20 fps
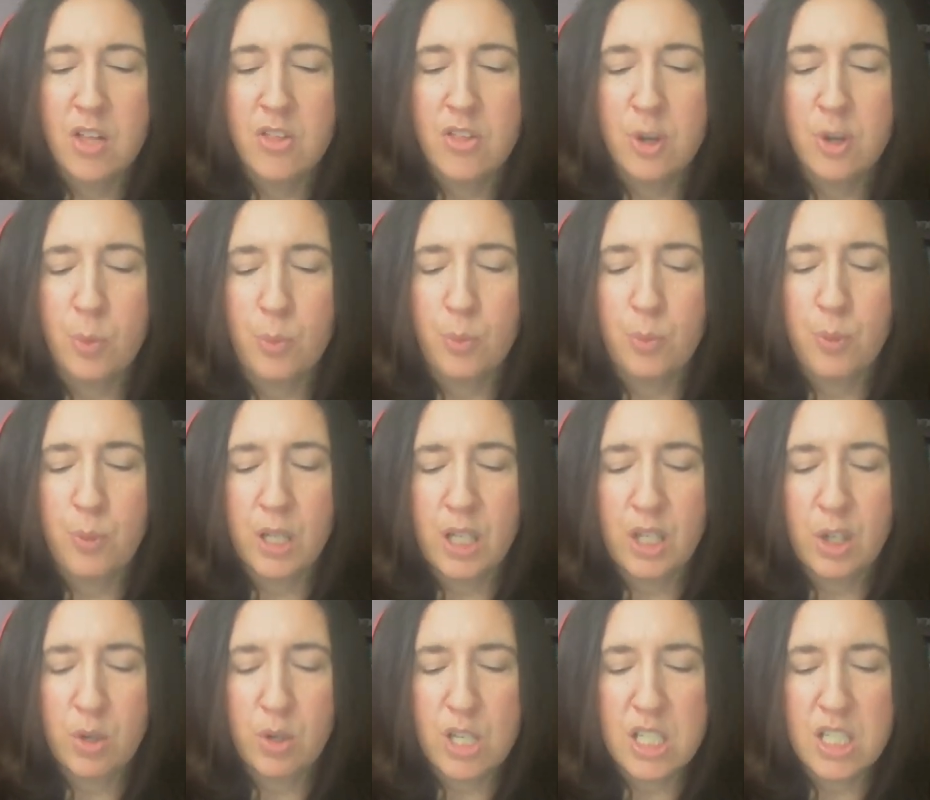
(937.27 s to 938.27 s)
they'll
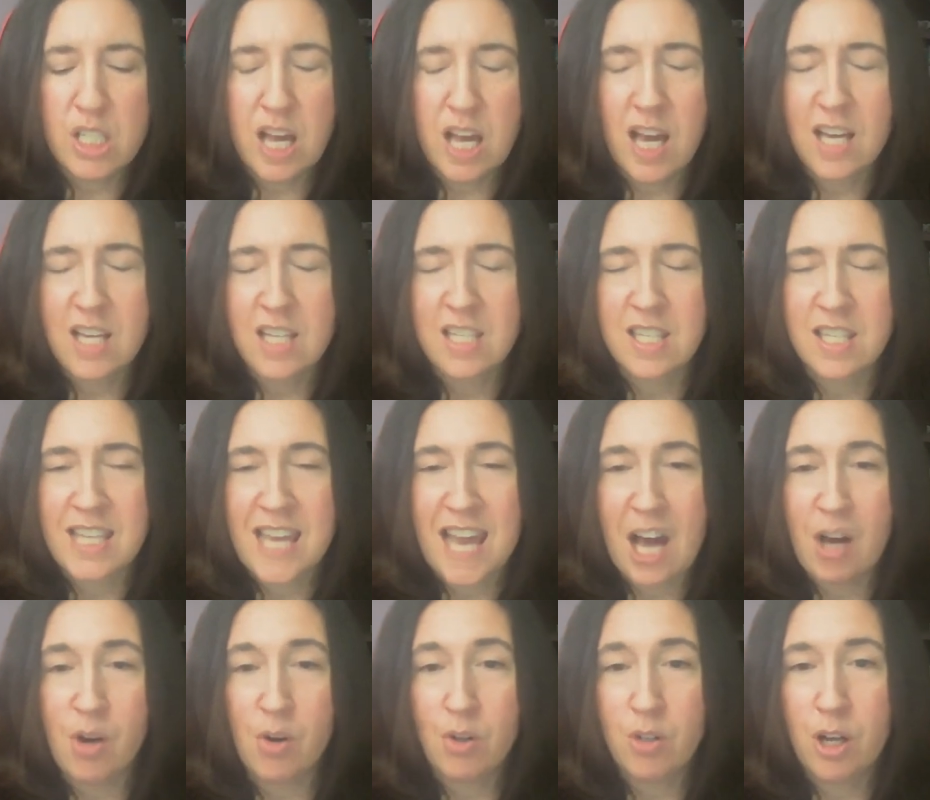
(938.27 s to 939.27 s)
criticize the
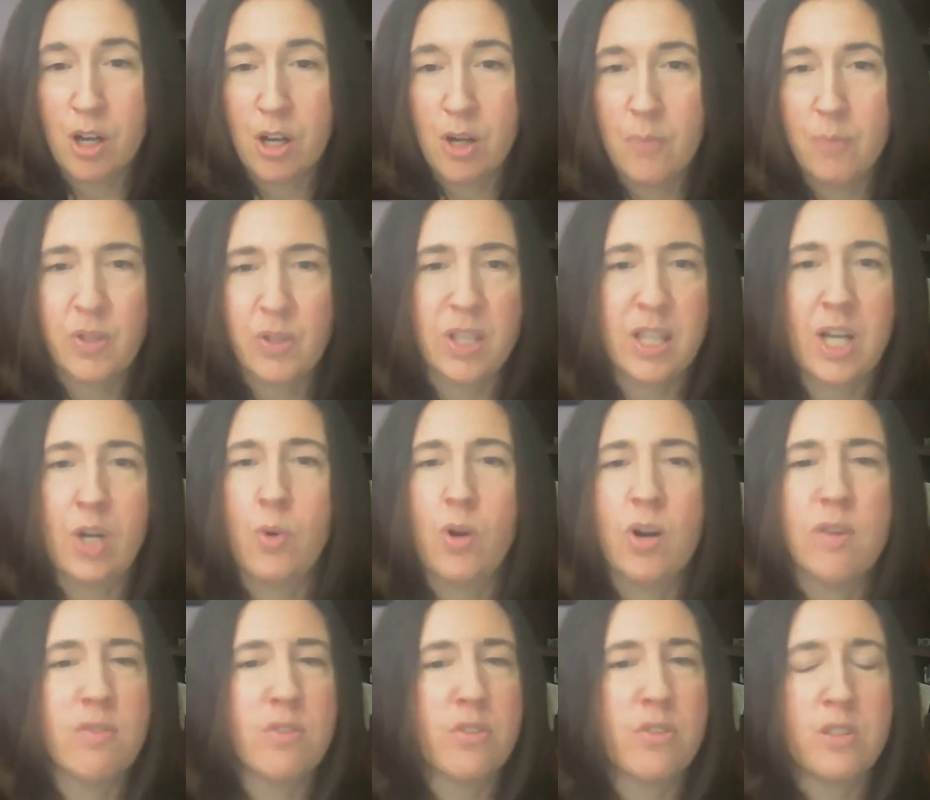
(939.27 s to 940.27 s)
outcome, like
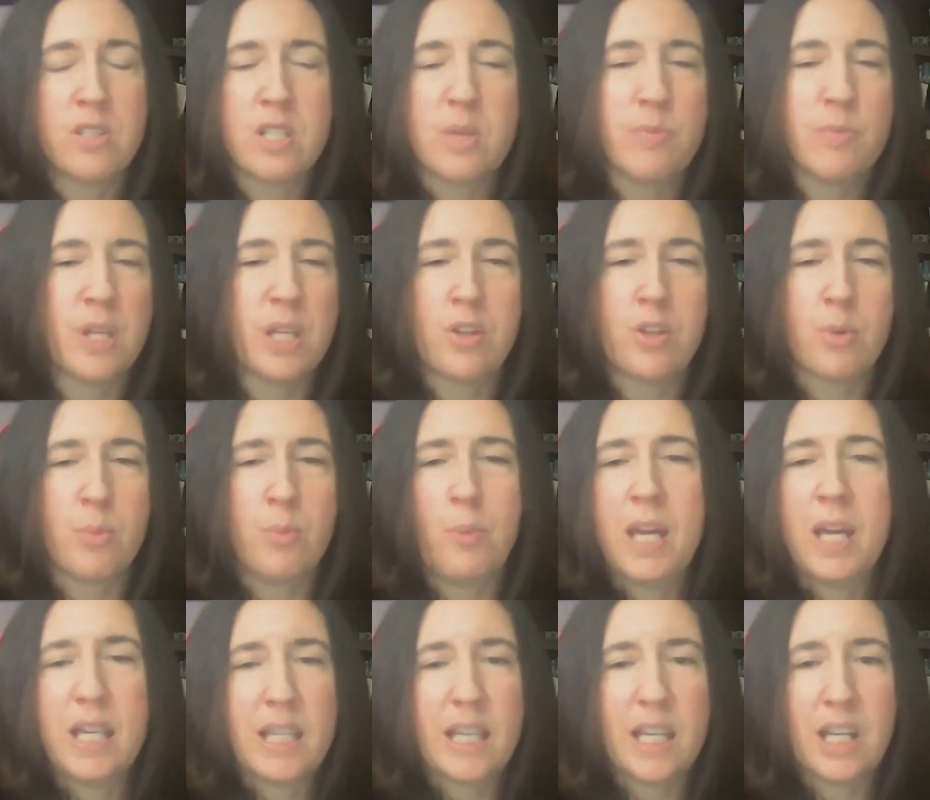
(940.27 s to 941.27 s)
whatever something they're
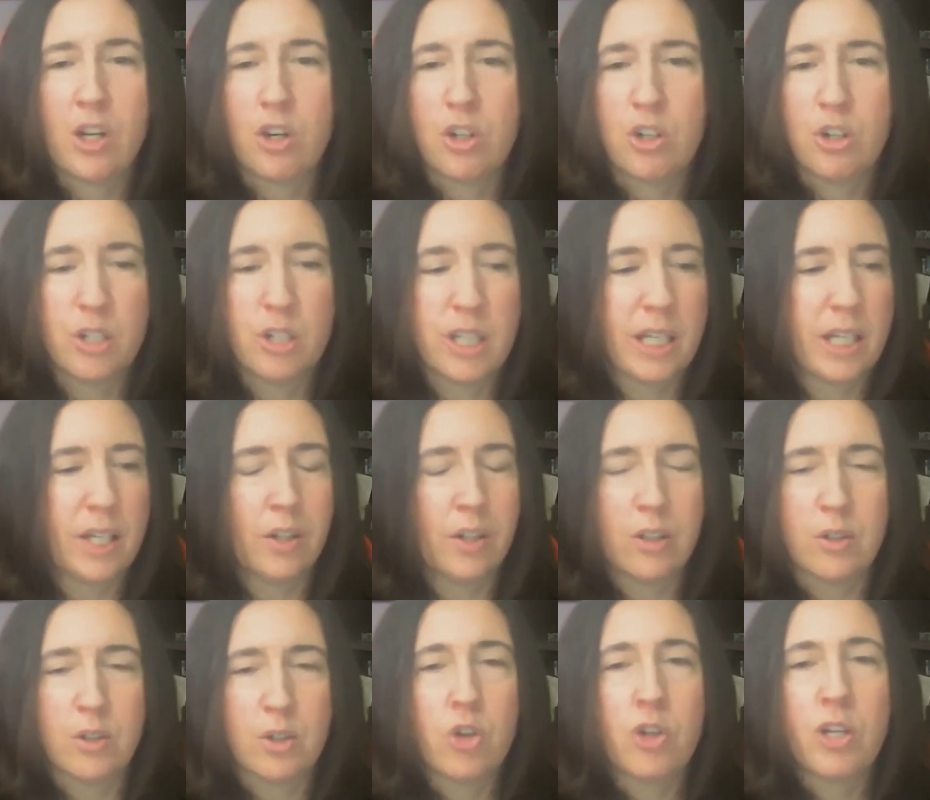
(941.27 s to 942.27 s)
baking or cooking
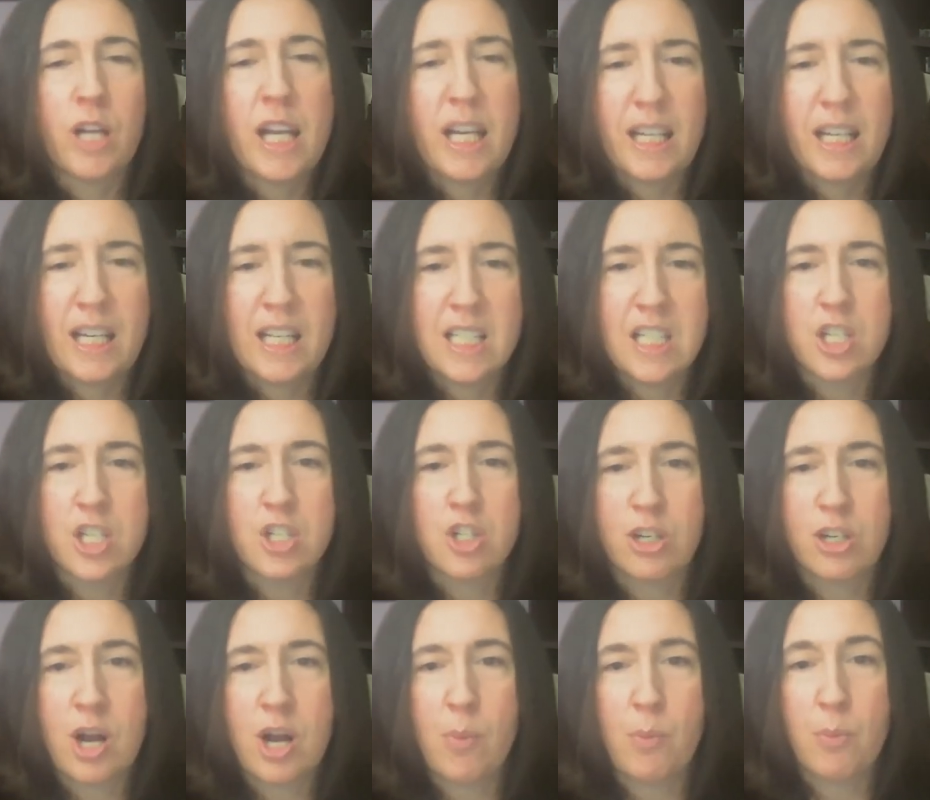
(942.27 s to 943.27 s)
or creating didn't
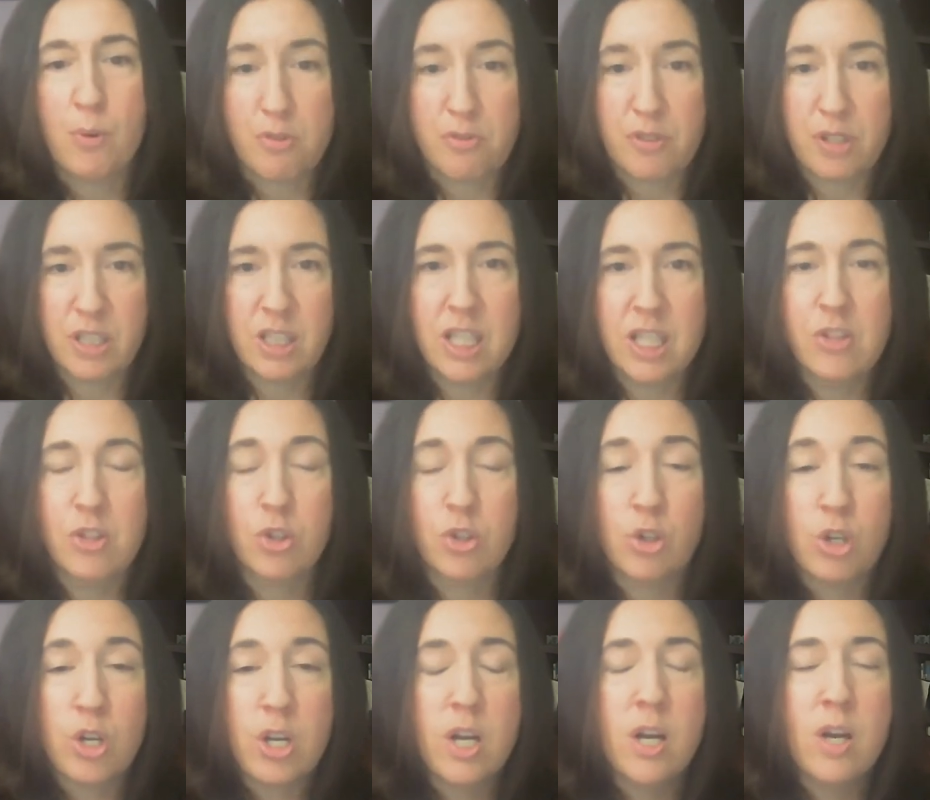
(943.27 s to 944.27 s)
turn out perfectly, they'll
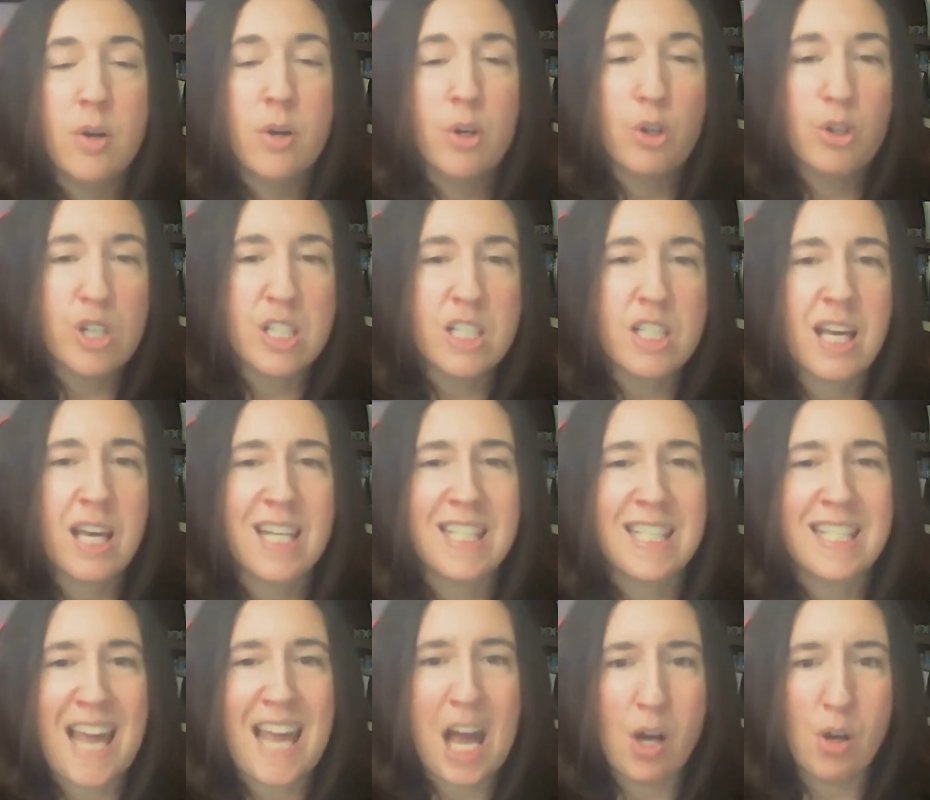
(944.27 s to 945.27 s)
criticize
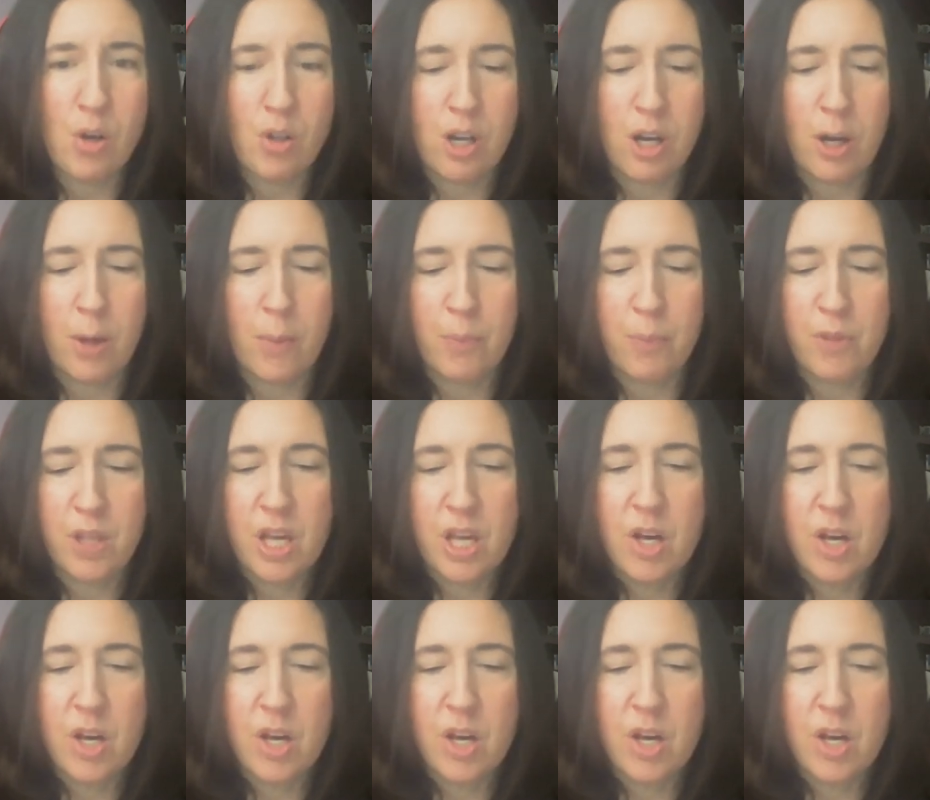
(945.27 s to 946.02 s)
the outcome.